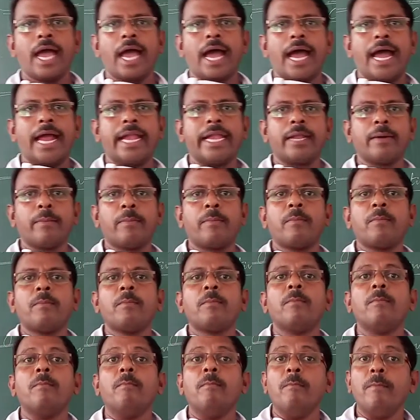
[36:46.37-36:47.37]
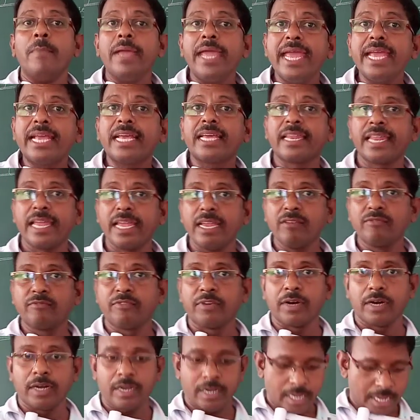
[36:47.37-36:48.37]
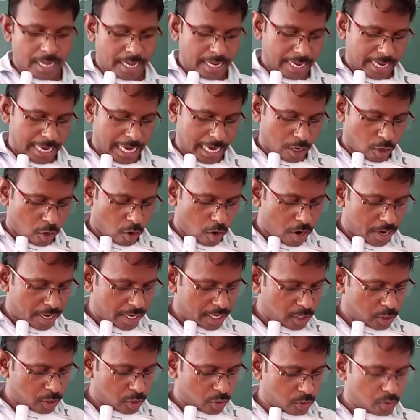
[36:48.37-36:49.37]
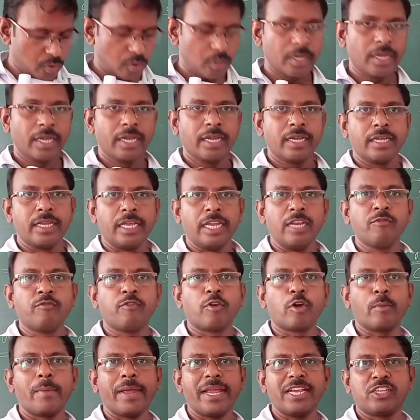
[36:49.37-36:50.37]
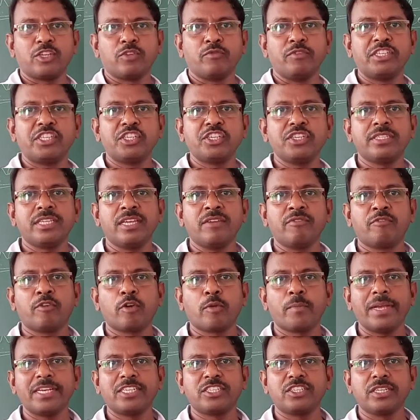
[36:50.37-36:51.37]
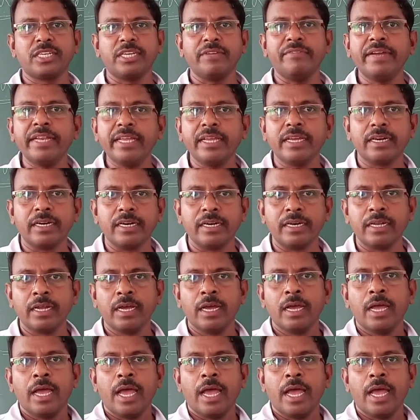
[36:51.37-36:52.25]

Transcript: and make rainfall according to information, which is information given here,